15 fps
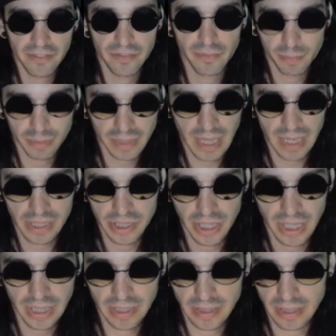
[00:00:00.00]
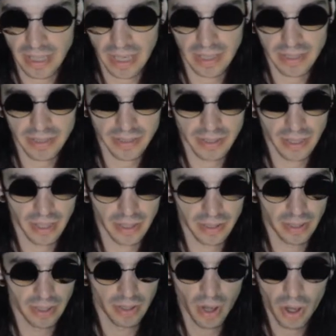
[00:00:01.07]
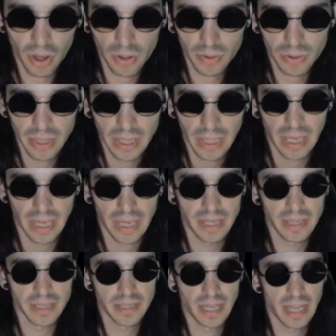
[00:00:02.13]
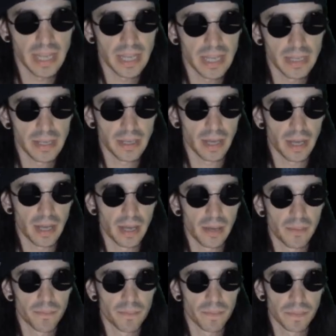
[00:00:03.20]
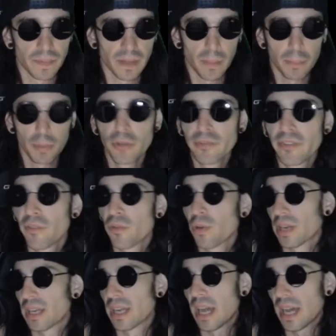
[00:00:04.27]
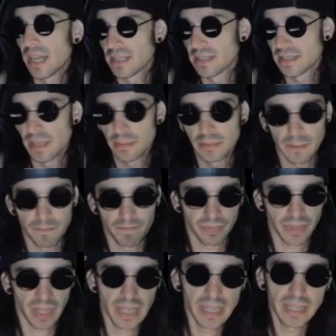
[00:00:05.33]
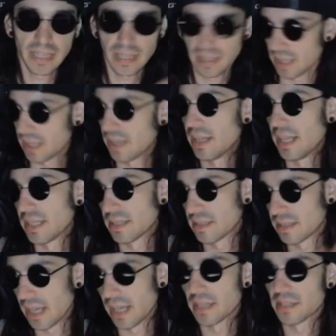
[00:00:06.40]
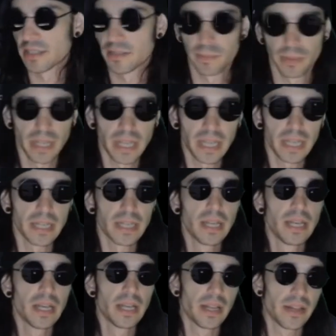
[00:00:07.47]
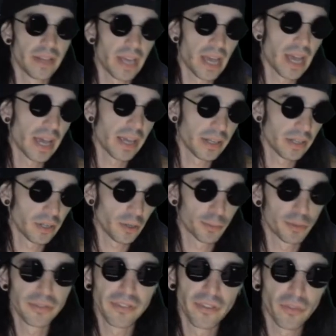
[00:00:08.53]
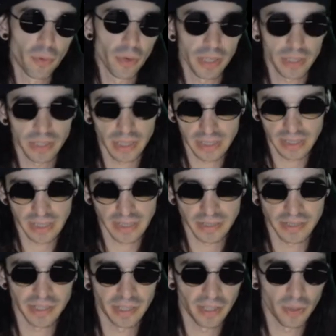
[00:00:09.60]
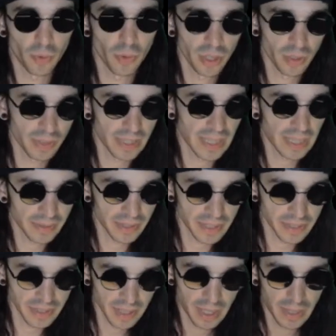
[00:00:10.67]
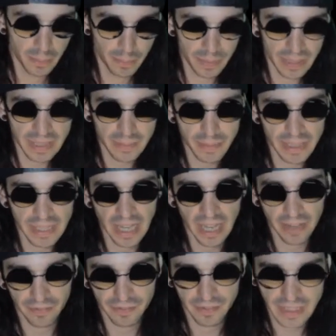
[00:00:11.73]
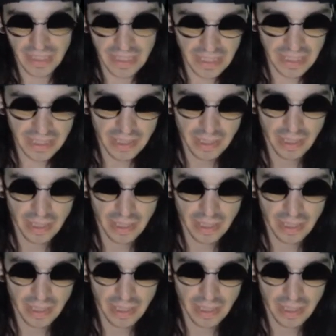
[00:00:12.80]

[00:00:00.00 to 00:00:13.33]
blockchain that is their own. It is a proof of work concept. In this, they explain that proof of work doesn't necessarily work without this PBFT